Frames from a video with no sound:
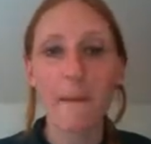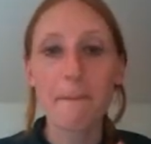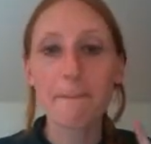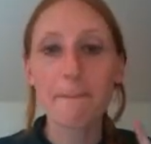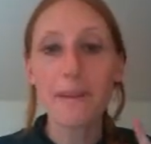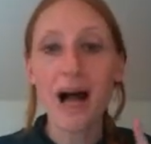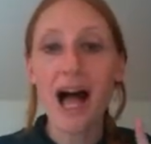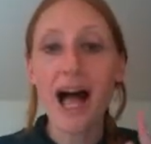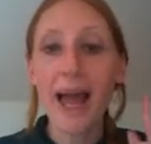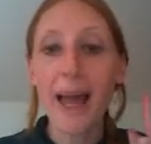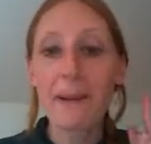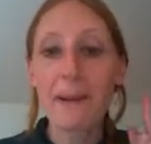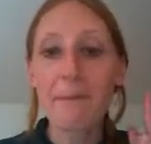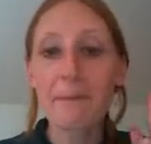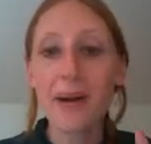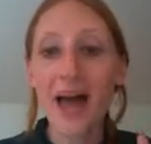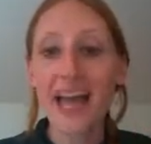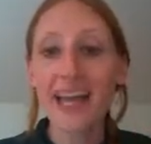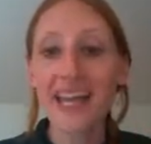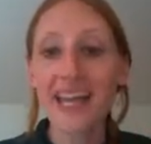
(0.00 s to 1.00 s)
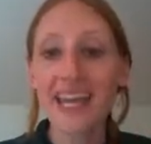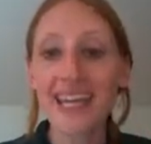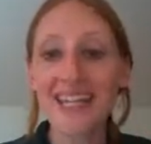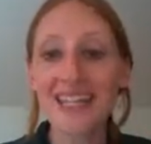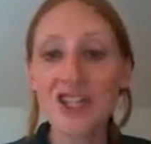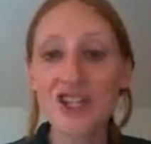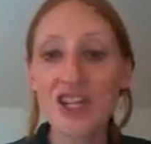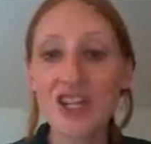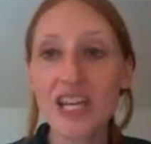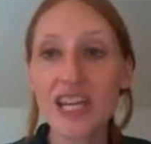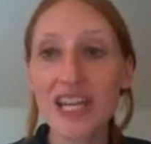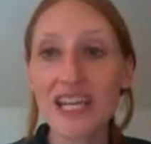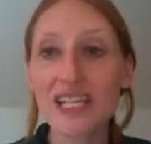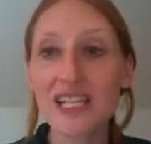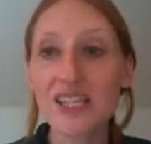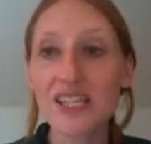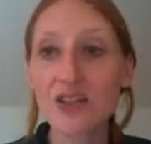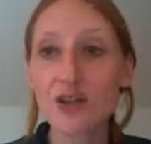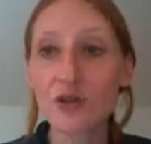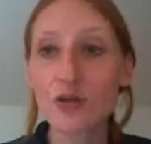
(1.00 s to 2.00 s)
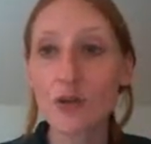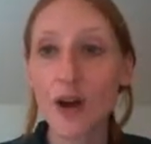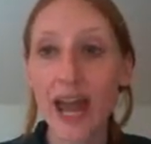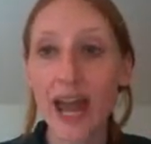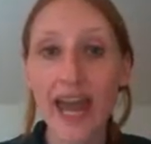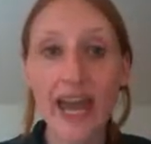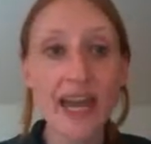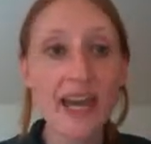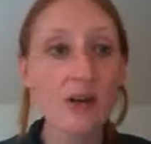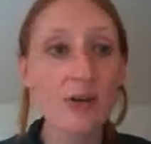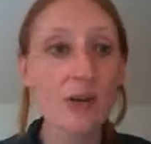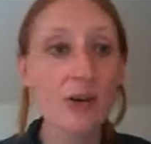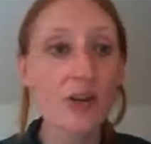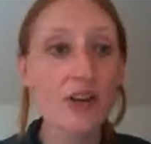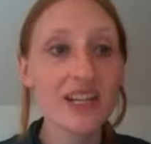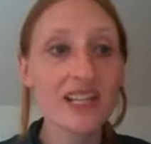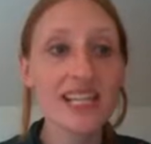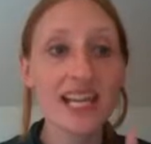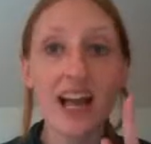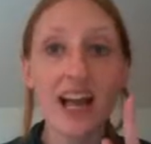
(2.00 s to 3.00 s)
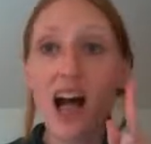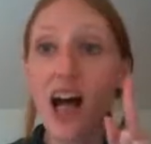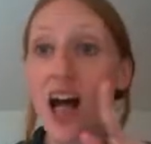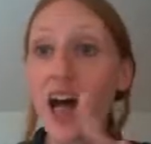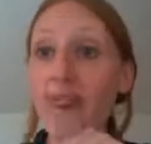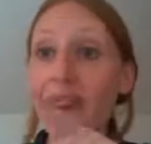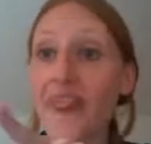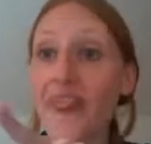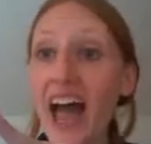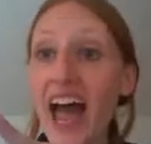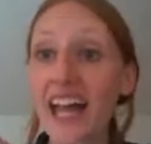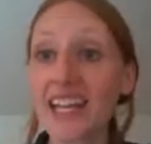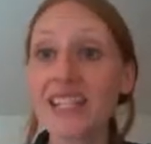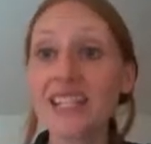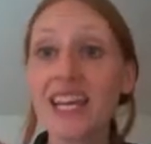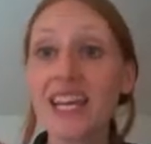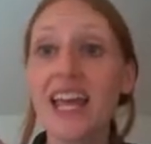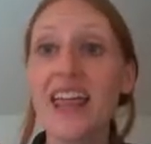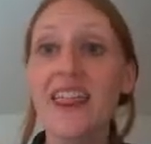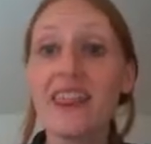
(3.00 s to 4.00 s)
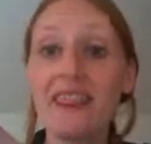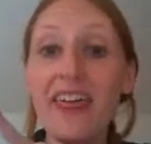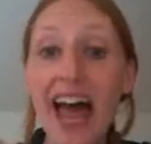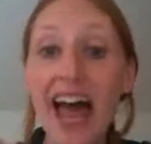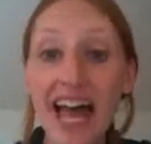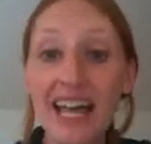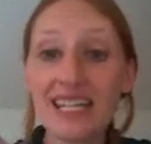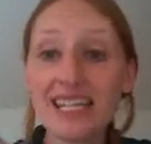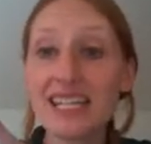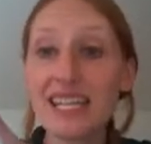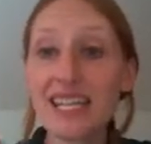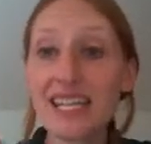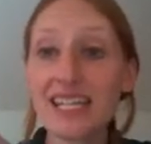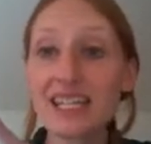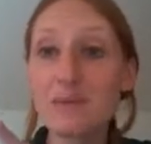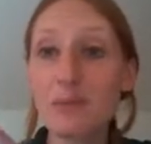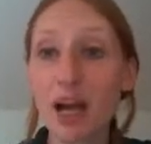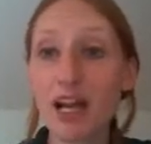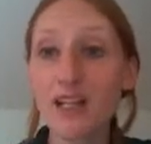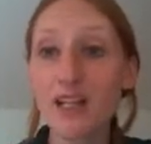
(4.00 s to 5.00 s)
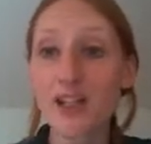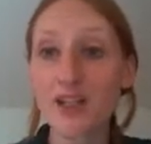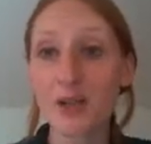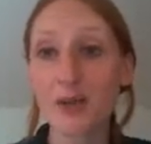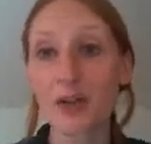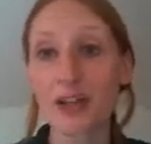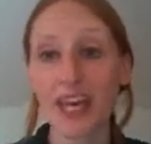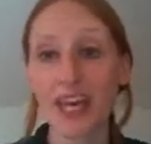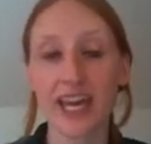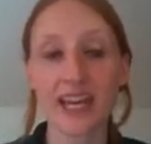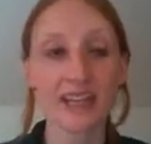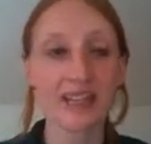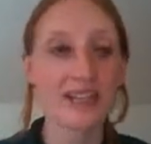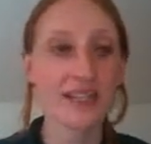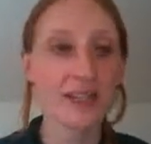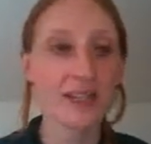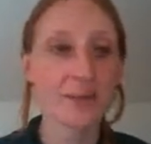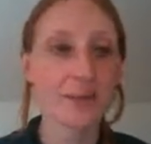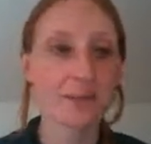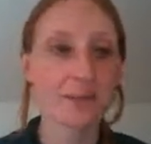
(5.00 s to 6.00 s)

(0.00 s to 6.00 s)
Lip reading: my baggage is gray, or you can say, that is my suitcase.